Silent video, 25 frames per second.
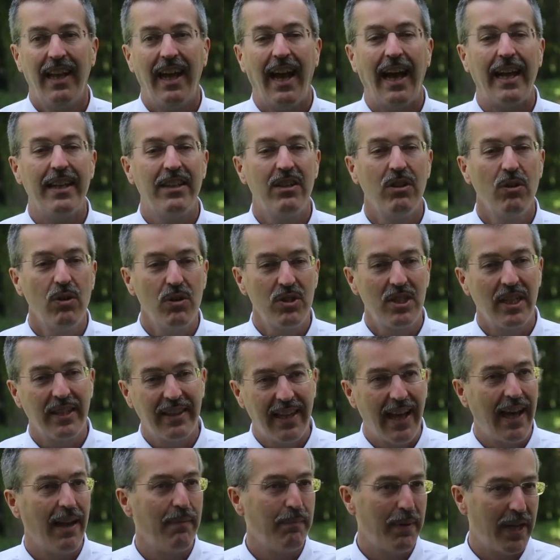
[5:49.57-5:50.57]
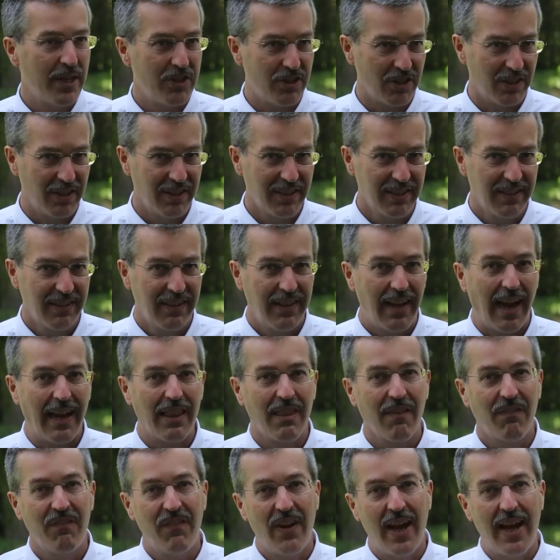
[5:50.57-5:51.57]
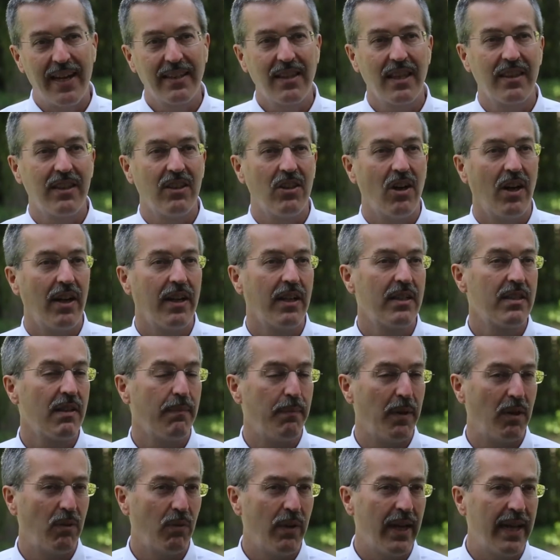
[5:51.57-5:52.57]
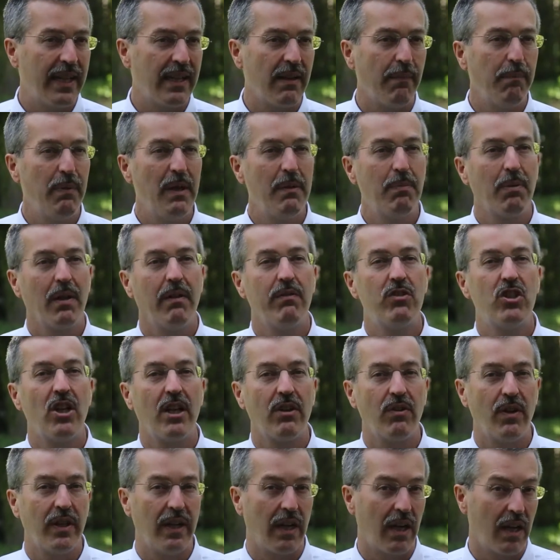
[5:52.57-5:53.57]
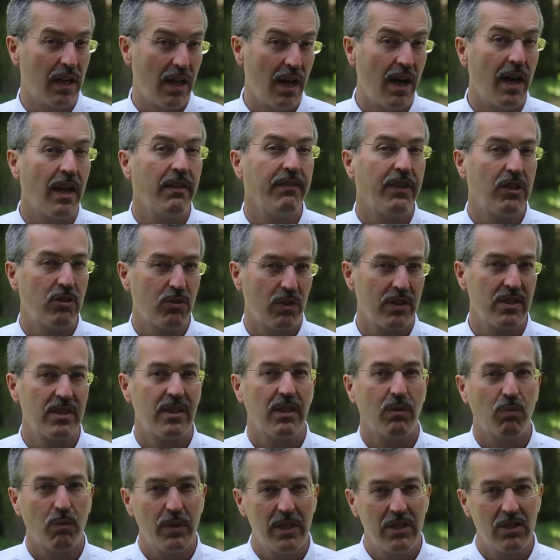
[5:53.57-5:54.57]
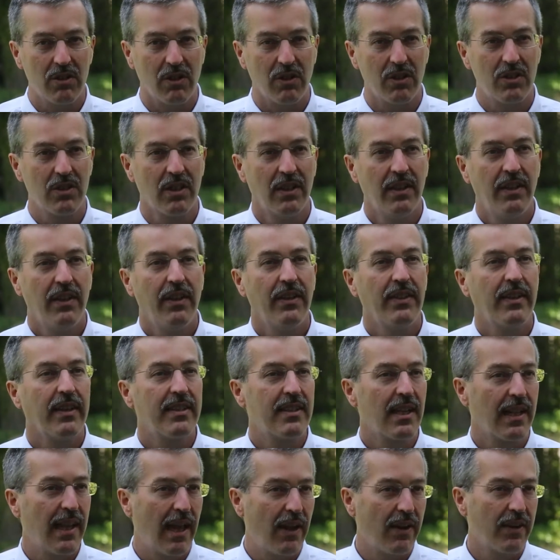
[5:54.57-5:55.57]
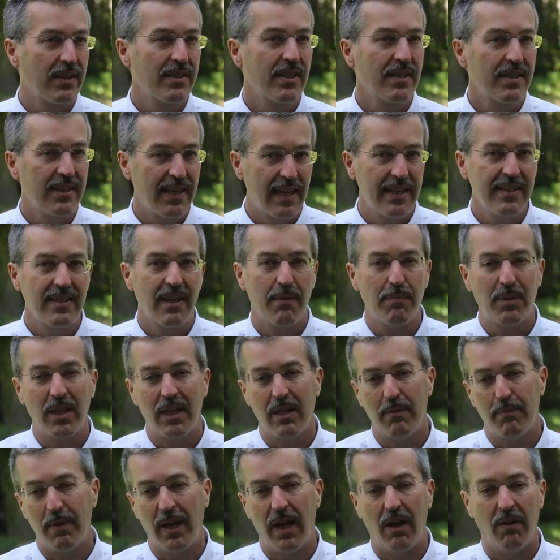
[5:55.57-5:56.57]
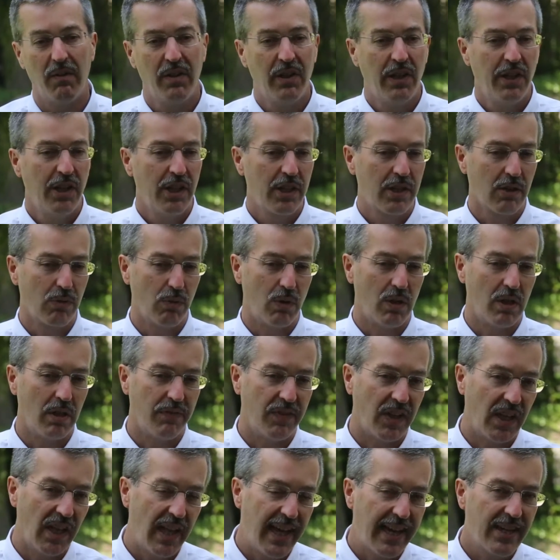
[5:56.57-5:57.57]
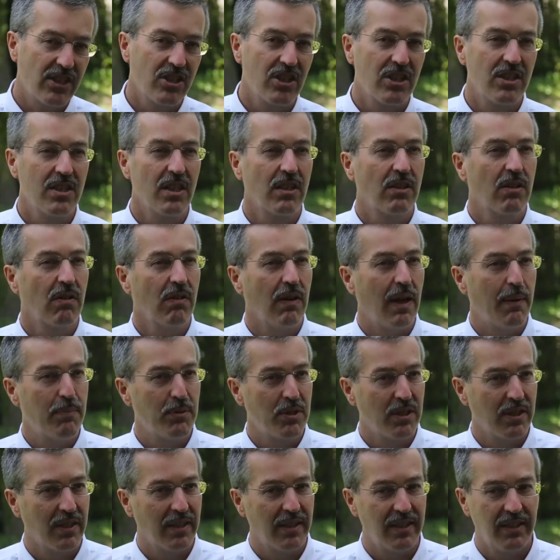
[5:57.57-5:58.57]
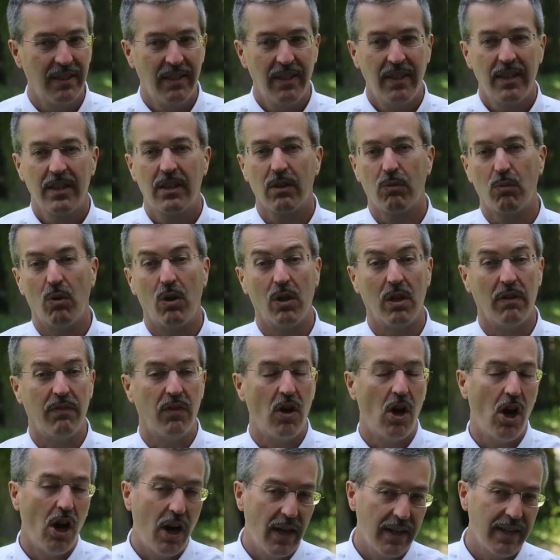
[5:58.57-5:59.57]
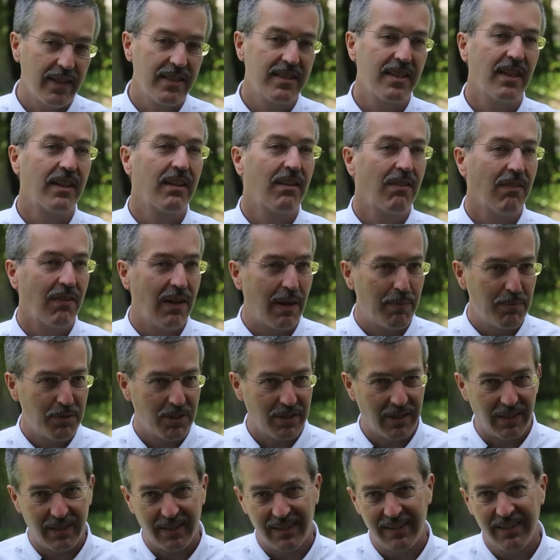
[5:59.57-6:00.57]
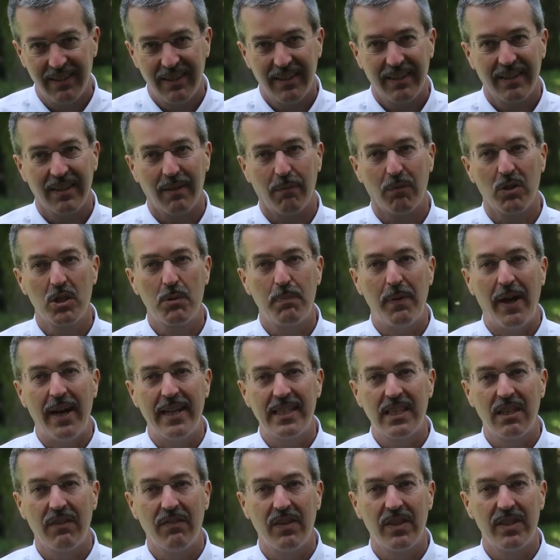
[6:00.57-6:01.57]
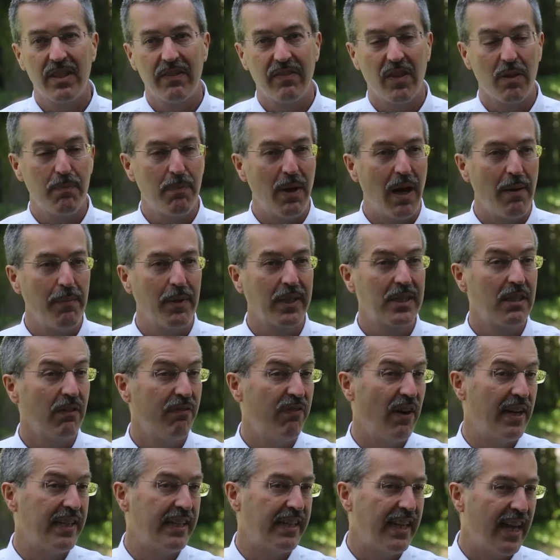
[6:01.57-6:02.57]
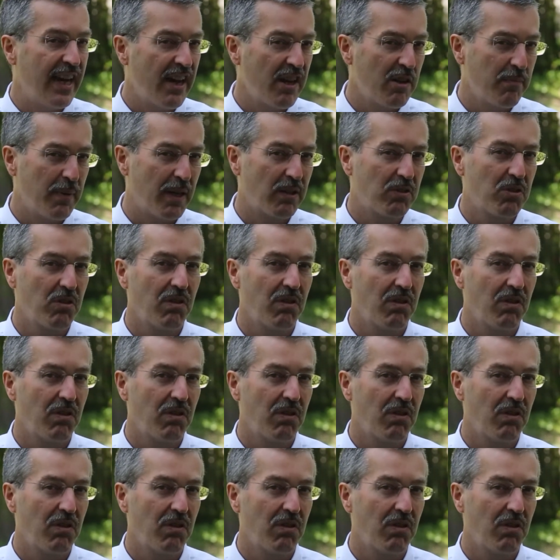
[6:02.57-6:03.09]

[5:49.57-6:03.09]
And using that measure, and the fact that the audits have been random, people have generated a lot of interesting research that's allowed us to say something about the role of elections in corruption, the role of audits in corruption, the responsiveness of the public to finding out about